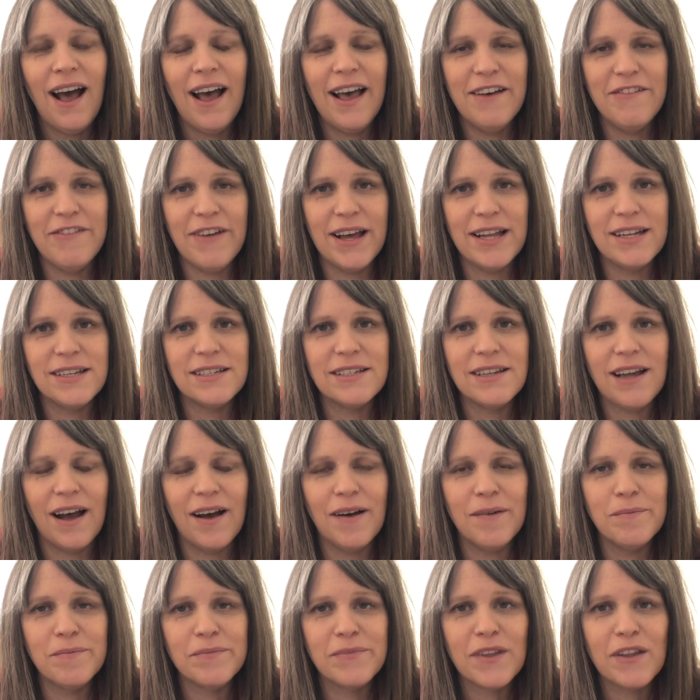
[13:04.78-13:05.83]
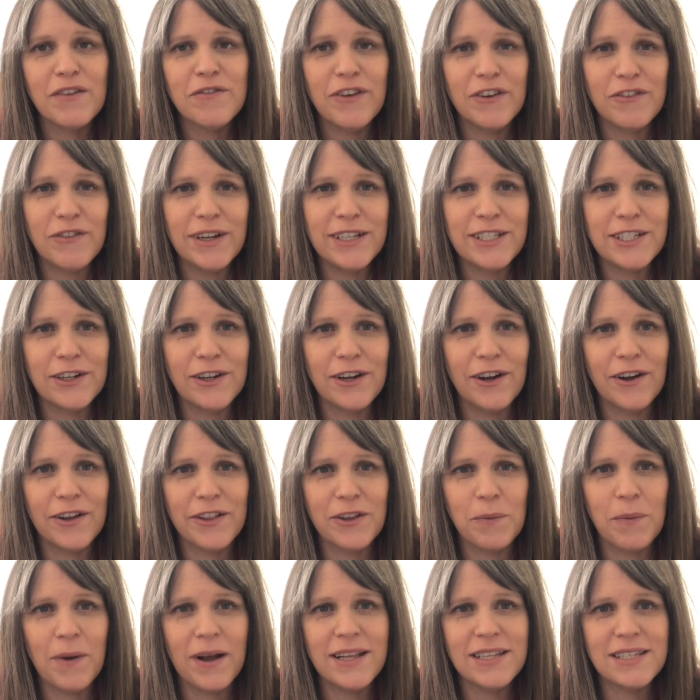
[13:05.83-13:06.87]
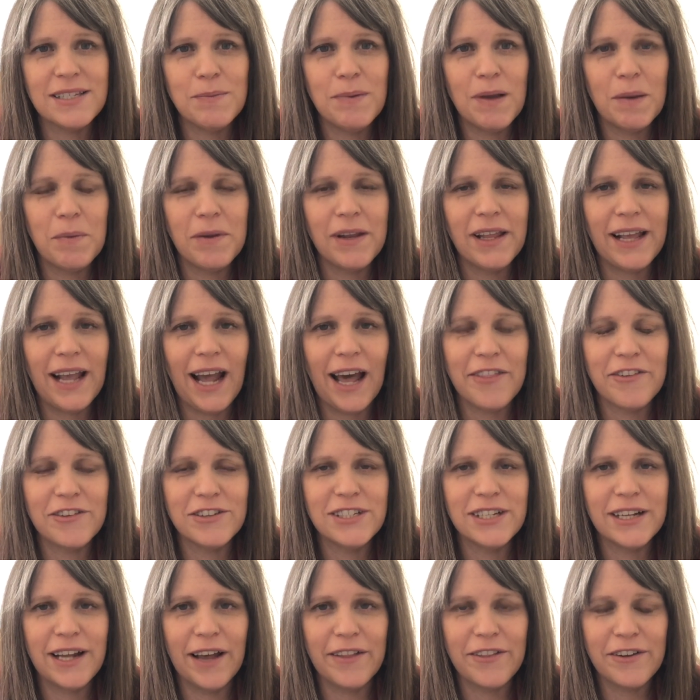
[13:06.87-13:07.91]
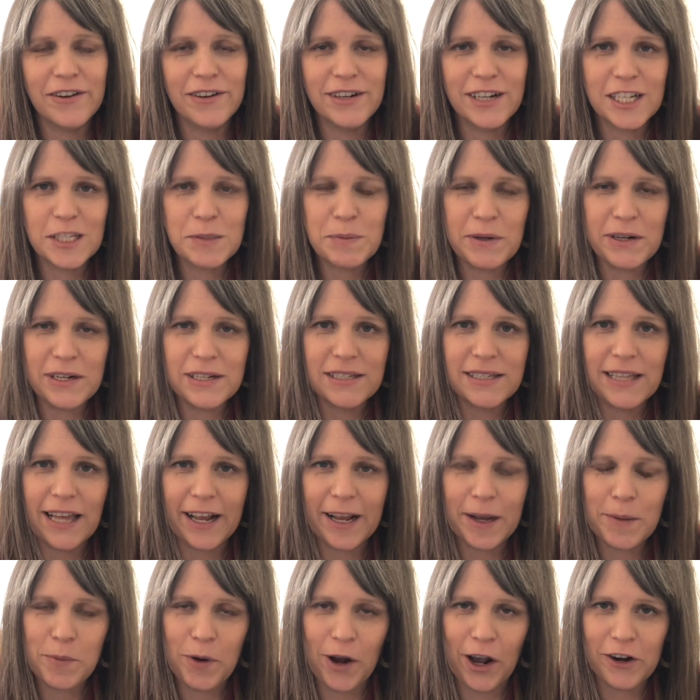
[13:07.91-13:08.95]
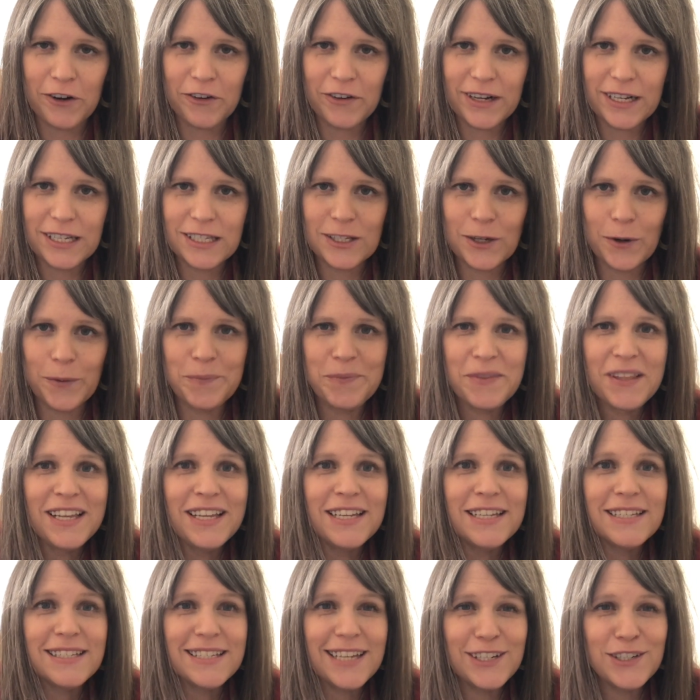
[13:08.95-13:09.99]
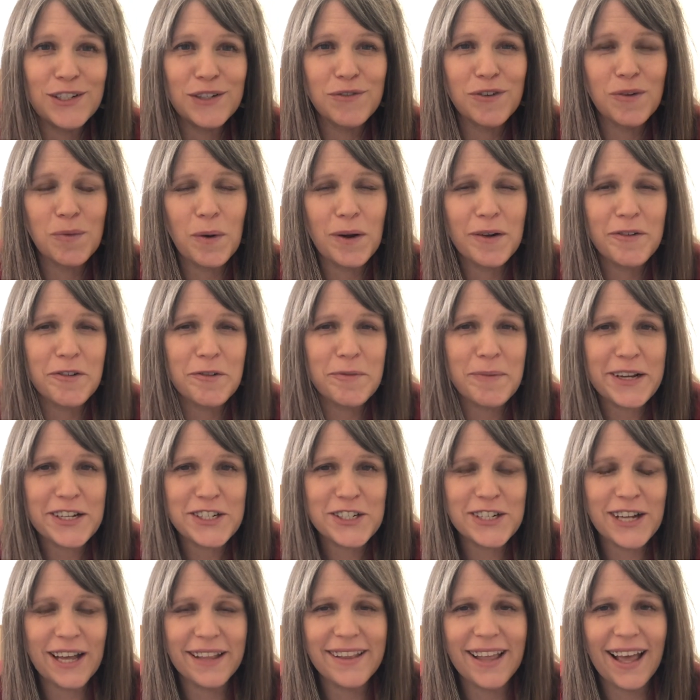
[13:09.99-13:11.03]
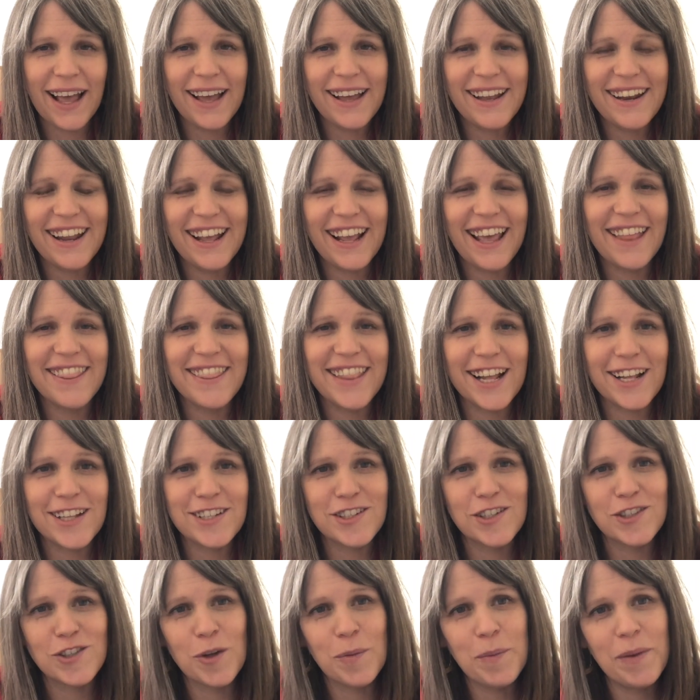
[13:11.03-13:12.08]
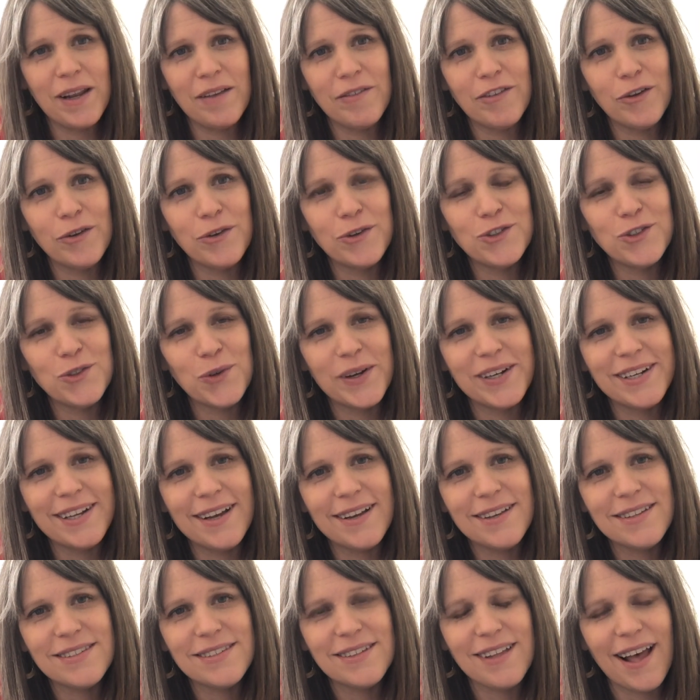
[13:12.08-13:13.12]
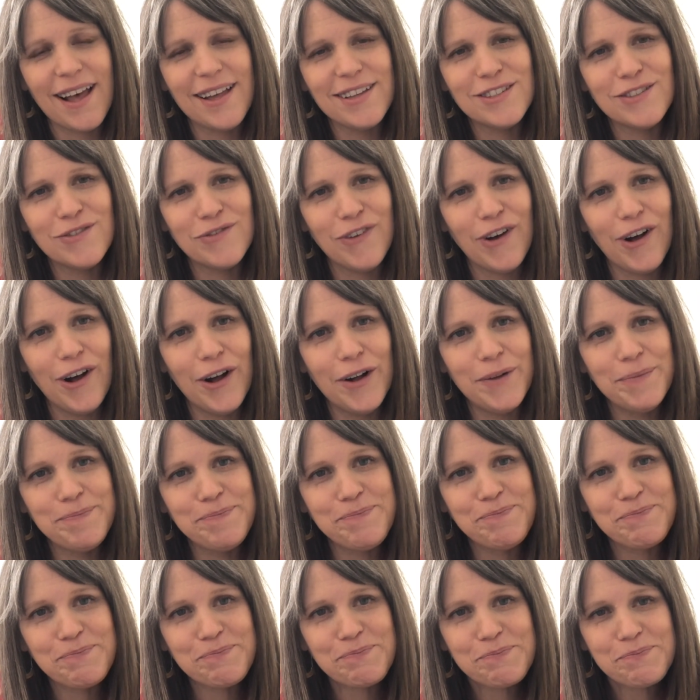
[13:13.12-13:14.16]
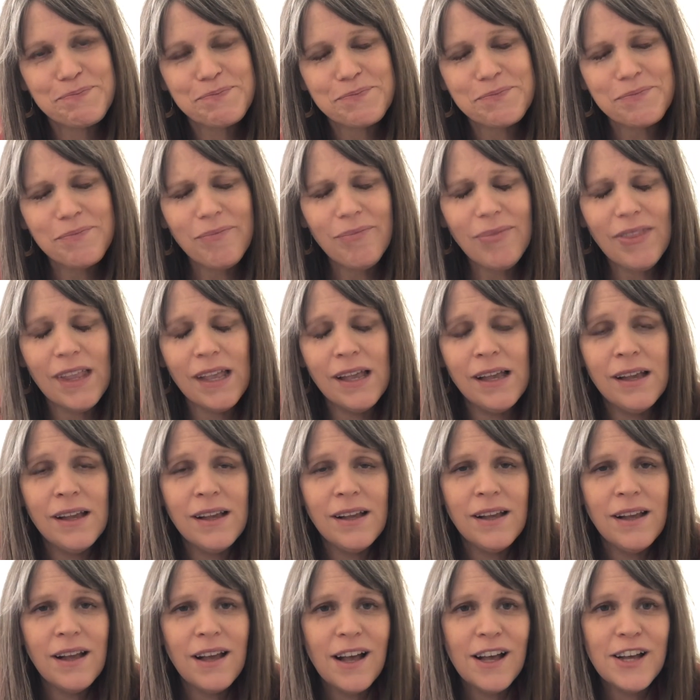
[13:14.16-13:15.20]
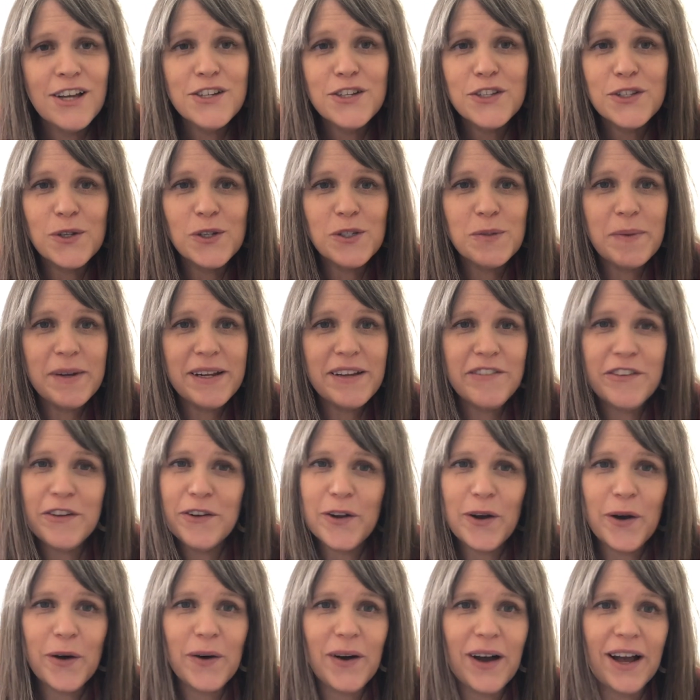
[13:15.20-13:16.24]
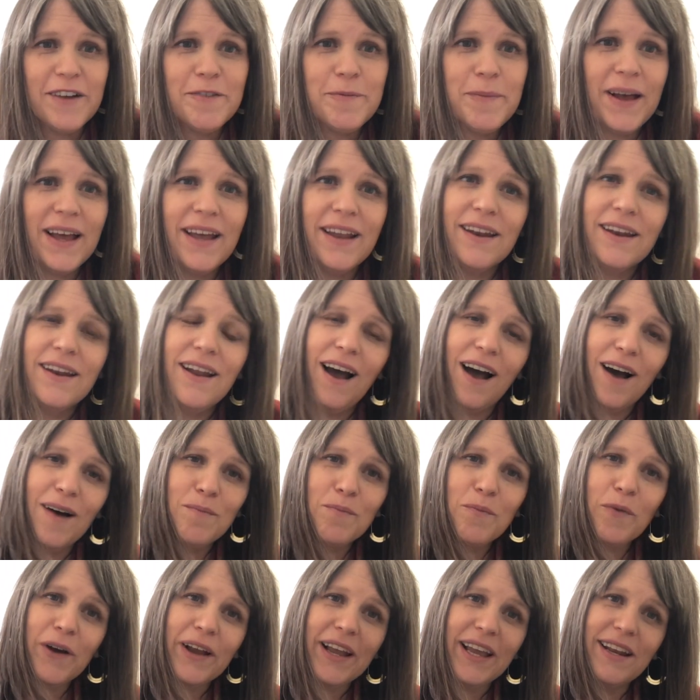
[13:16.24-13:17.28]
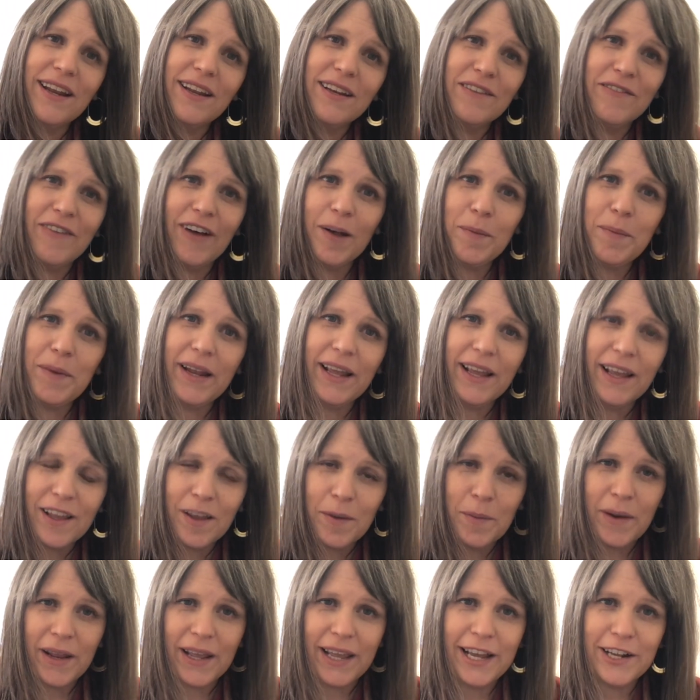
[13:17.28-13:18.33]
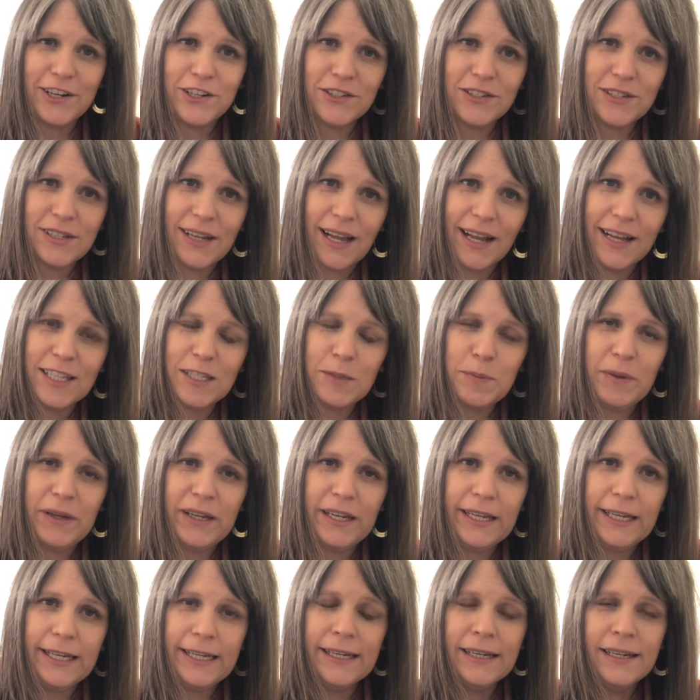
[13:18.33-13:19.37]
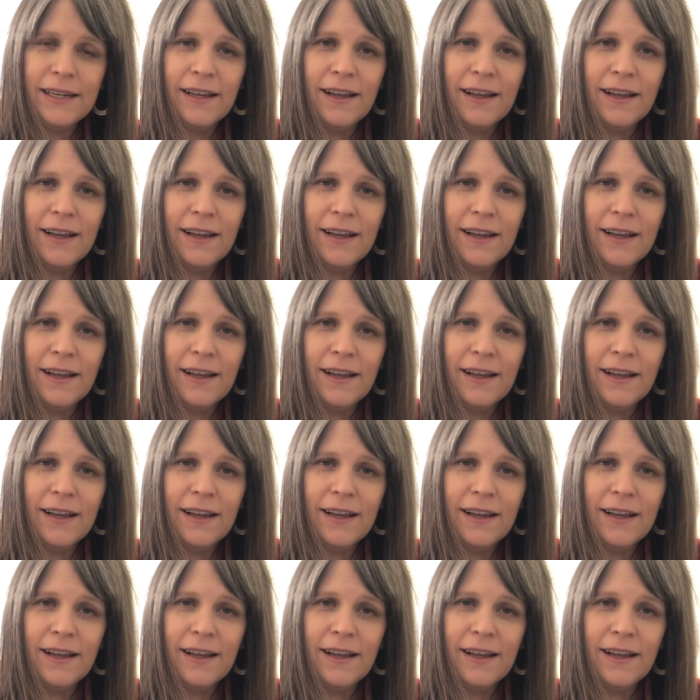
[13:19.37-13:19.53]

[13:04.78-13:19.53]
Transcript: event, fundraising or otherwise, to be able to gather together and experience that camaraderie. So stay tuned for more information on that. And again, thanks to so many of you who joined us last fall. So as many of you know, I've been working in development and communications at ISP